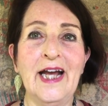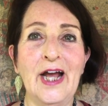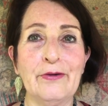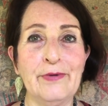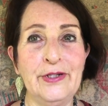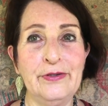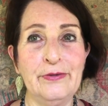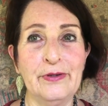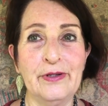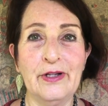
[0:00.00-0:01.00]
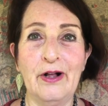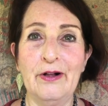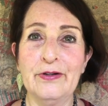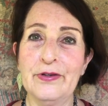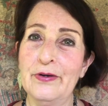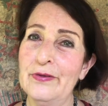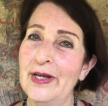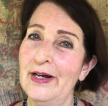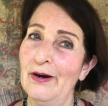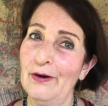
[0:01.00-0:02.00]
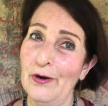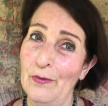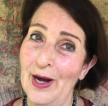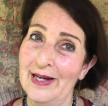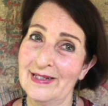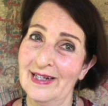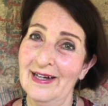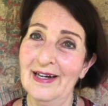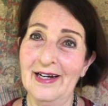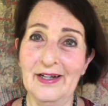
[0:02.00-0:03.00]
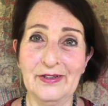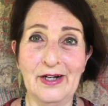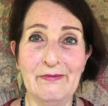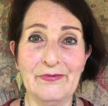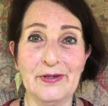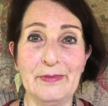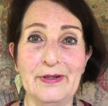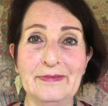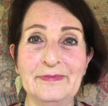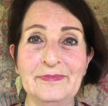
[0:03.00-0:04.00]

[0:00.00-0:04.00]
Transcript: and renewal, although they are quite uncomfortable.